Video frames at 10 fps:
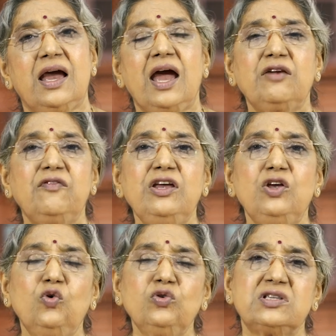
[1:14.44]
and we
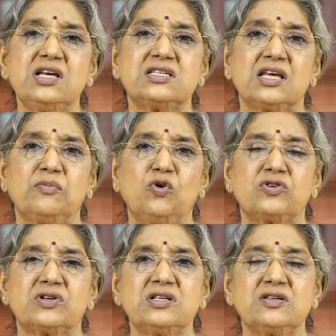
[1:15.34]
use these
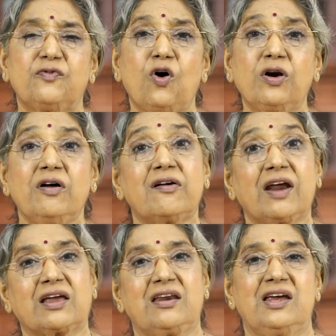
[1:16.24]
emotions for
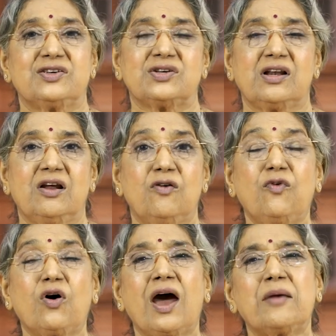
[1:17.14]
recreational,
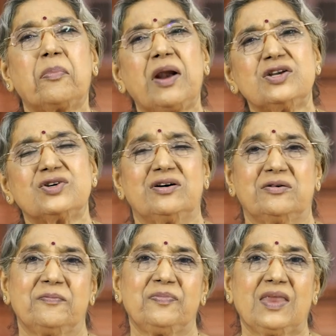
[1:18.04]
for our pleasure,
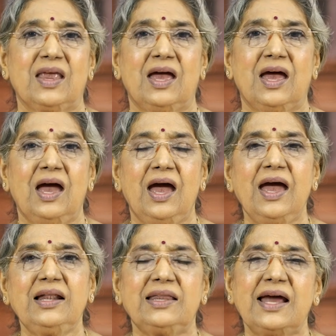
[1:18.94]

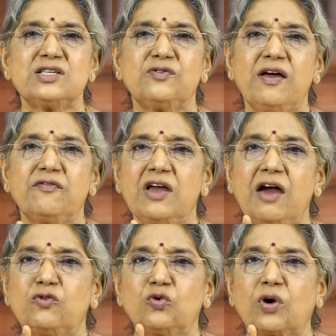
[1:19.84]
and that's where we
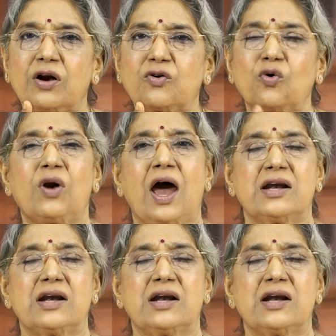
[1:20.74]
have to control